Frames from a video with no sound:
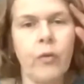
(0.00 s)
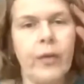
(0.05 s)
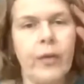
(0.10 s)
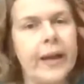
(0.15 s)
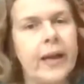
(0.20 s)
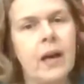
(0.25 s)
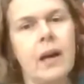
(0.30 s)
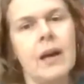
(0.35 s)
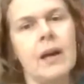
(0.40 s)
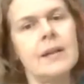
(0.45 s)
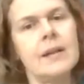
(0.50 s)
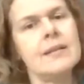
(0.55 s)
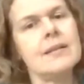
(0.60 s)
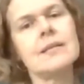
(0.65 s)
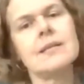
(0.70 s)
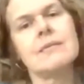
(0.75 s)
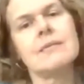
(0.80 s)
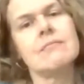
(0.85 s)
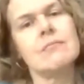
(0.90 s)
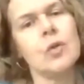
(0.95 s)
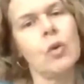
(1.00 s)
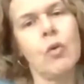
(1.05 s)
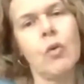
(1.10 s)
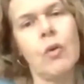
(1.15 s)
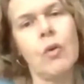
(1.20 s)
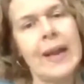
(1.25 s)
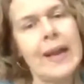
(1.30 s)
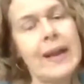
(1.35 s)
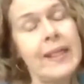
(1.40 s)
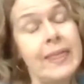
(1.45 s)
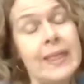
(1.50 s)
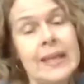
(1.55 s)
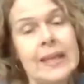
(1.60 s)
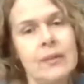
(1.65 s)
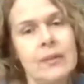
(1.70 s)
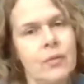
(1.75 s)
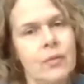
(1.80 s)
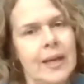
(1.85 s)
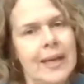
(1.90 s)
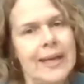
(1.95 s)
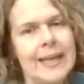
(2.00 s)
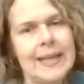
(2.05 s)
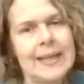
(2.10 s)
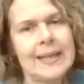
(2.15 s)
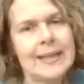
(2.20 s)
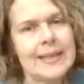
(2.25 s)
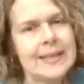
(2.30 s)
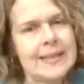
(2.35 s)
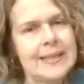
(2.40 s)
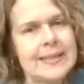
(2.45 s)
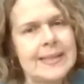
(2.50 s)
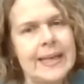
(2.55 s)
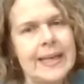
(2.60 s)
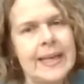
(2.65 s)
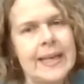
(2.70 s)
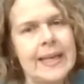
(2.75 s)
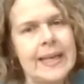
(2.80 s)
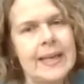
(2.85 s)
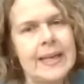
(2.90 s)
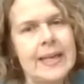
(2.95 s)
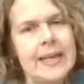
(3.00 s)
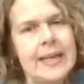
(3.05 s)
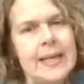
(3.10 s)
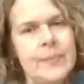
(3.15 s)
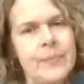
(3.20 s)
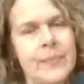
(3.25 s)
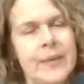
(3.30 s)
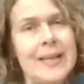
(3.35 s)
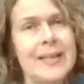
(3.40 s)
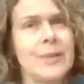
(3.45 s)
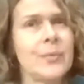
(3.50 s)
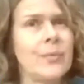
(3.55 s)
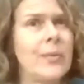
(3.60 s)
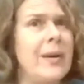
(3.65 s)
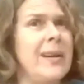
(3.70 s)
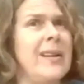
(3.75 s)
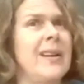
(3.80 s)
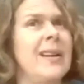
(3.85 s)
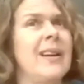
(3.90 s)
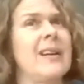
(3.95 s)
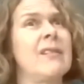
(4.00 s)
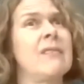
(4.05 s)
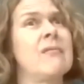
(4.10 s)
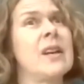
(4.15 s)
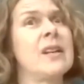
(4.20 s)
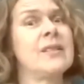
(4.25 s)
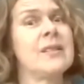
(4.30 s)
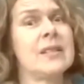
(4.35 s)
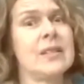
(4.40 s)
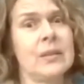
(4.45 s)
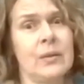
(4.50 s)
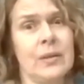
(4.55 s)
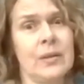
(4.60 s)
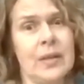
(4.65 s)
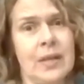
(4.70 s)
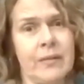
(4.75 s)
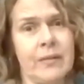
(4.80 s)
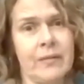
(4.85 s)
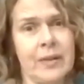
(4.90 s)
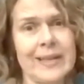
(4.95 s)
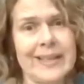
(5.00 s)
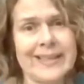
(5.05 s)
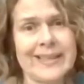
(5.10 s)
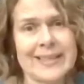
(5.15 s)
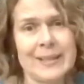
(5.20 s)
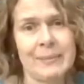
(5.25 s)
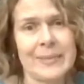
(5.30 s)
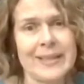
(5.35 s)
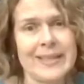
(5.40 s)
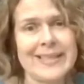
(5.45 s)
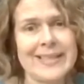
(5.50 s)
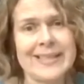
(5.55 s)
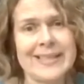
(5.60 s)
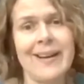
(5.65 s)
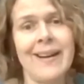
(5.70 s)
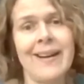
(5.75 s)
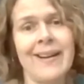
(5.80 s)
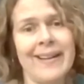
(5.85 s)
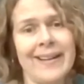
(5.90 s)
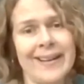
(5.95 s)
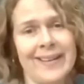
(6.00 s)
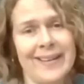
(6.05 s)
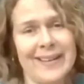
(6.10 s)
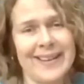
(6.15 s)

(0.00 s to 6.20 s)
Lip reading: their cars or anything really in Scilly, because where are you going to run to? If you nick someone's car,